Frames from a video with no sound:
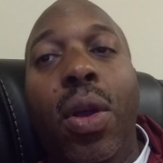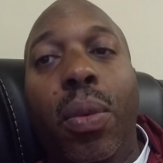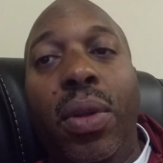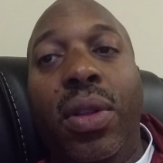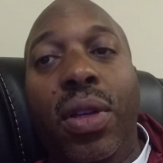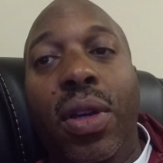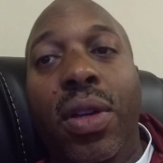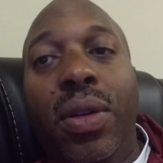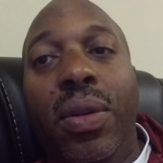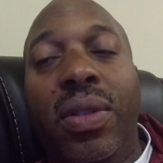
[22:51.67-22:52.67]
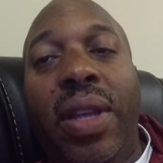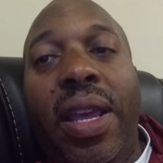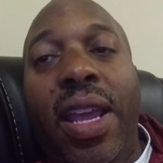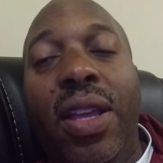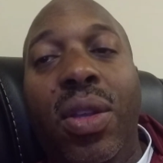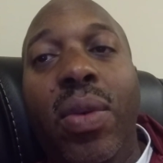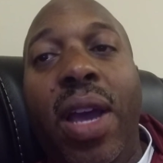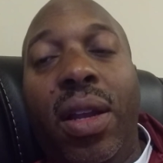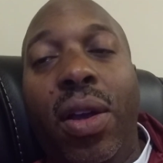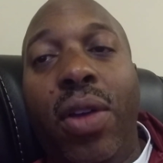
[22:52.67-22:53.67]
with the good news that, hey, you
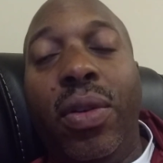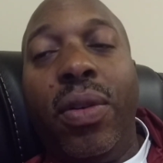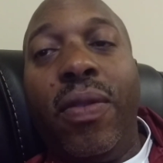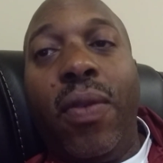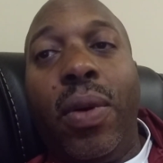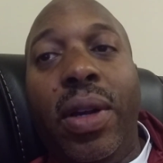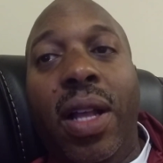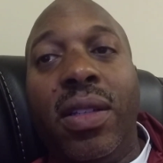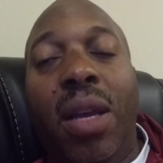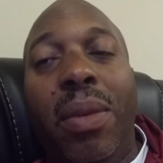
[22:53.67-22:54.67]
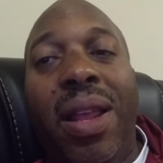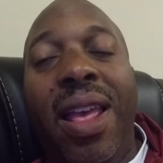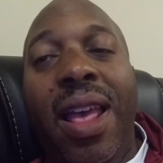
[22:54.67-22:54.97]
got $140 coming.